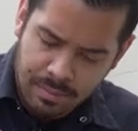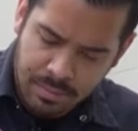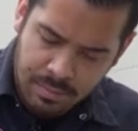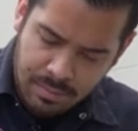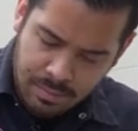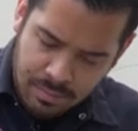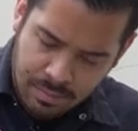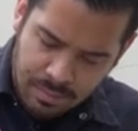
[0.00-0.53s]

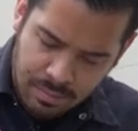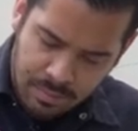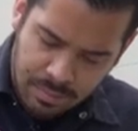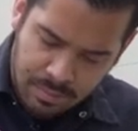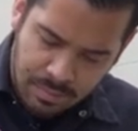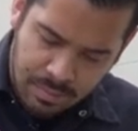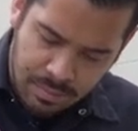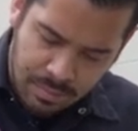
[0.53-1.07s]

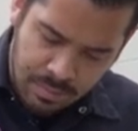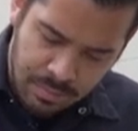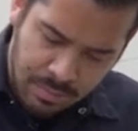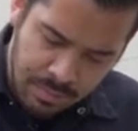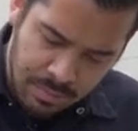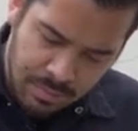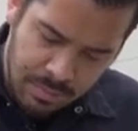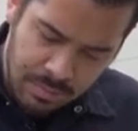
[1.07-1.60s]

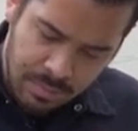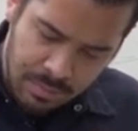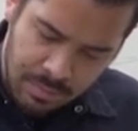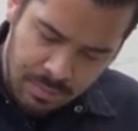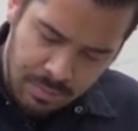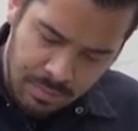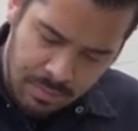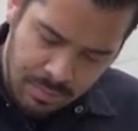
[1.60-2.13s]

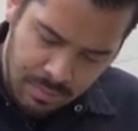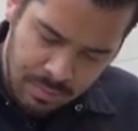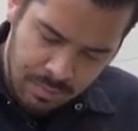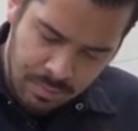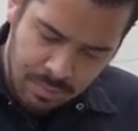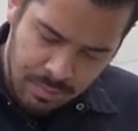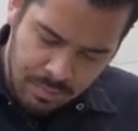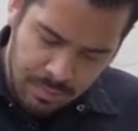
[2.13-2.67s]

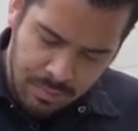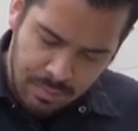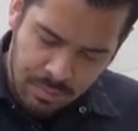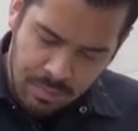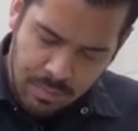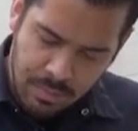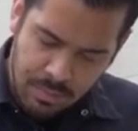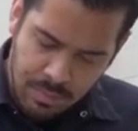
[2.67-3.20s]

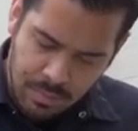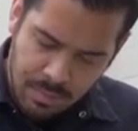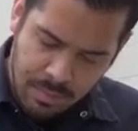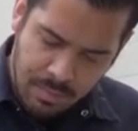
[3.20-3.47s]
No one is speaking in this clip.